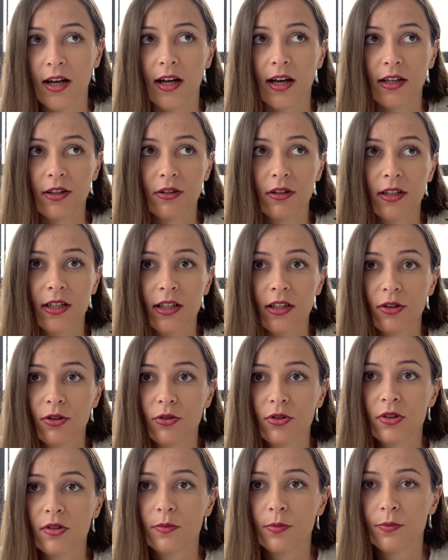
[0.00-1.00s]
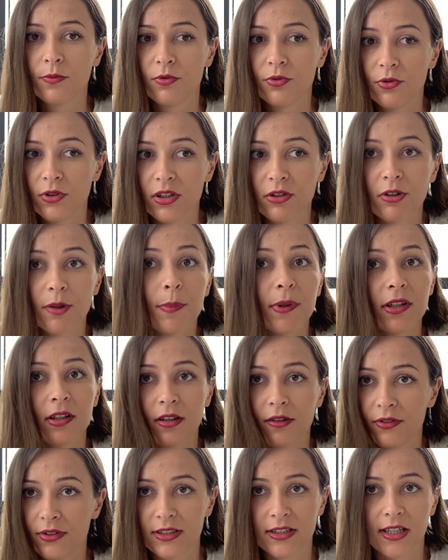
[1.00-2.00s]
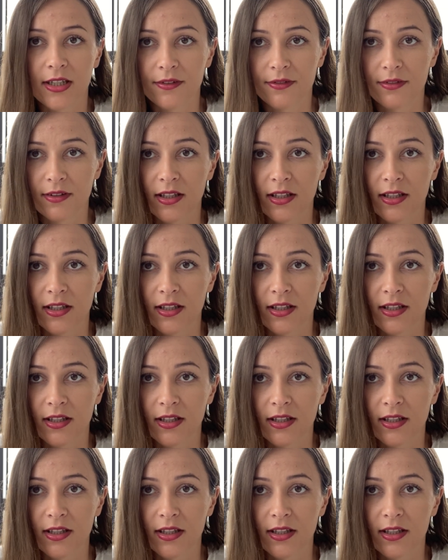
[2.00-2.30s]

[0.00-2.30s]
I don't like doing repetitive stuff.